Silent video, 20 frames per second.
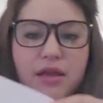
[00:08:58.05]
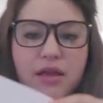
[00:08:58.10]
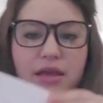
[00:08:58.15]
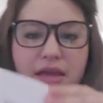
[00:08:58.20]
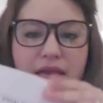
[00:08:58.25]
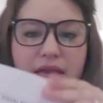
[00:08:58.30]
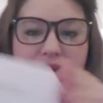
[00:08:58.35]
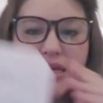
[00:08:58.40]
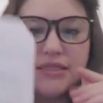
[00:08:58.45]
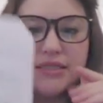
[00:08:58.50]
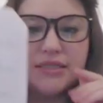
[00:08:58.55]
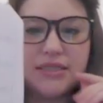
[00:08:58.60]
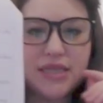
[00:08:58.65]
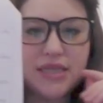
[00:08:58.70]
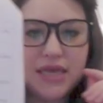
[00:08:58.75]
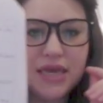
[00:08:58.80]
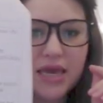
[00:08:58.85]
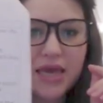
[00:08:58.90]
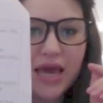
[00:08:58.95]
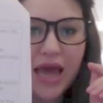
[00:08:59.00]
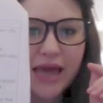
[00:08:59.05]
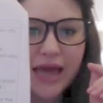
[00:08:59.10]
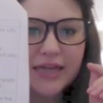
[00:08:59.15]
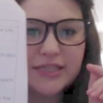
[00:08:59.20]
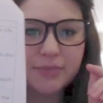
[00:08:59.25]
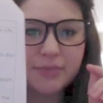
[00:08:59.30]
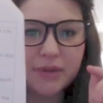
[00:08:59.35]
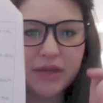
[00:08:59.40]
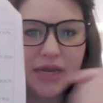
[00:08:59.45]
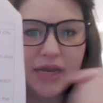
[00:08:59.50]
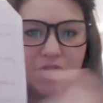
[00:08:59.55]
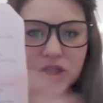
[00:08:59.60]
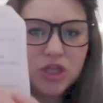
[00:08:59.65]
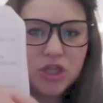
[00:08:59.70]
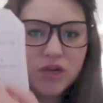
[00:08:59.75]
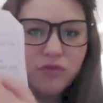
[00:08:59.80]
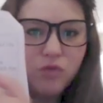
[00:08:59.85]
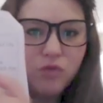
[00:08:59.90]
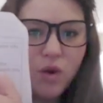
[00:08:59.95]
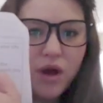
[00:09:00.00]
is the explanation
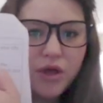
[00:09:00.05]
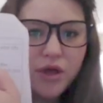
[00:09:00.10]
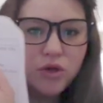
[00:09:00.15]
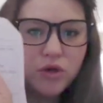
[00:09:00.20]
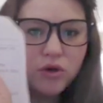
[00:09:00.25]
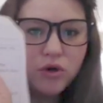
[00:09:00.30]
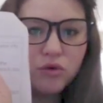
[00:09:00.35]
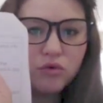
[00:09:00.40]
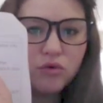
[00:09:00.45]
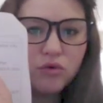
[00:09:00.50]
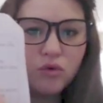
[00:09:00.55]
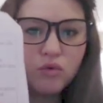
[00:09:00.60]
of what your